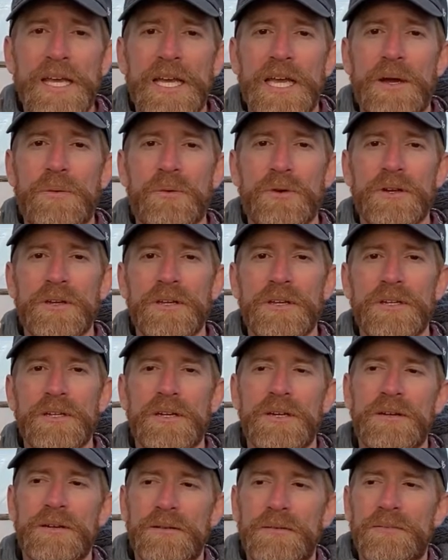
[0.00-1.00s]
And we're going
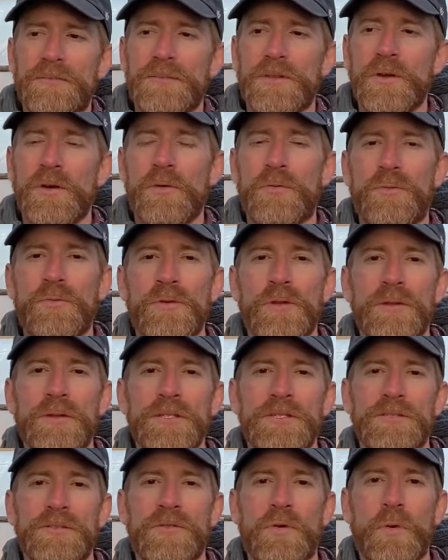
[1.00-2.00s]
to go through a
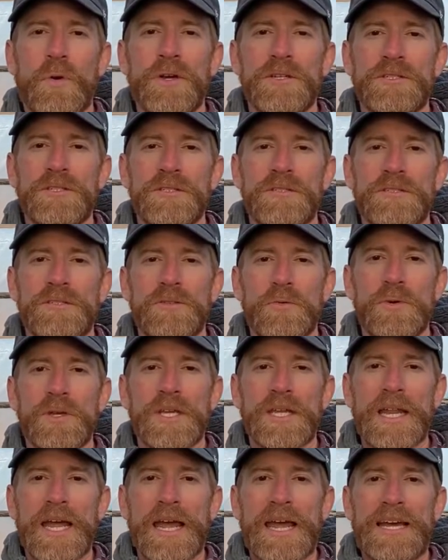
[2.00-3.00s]
list of questions so we
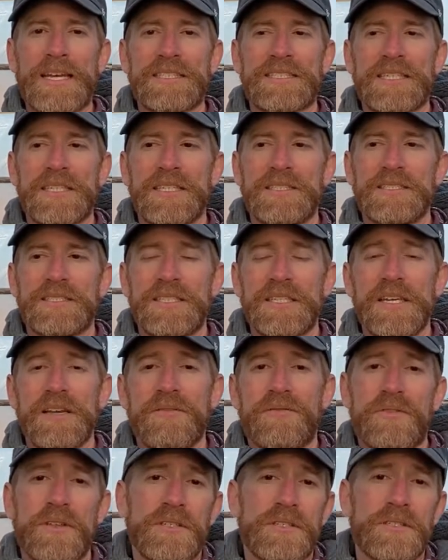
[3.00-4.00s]
can ask and see
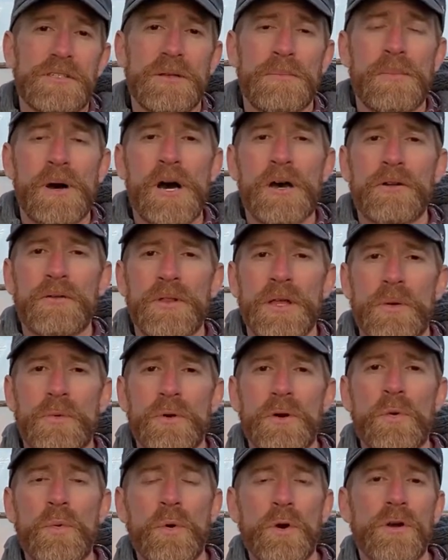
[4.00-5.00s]
if this is a model that
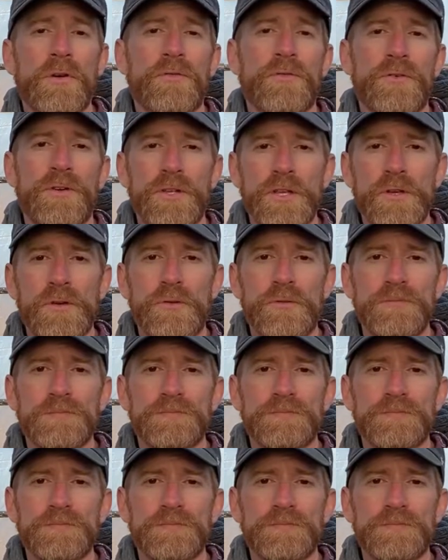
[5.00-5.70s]
will work for you.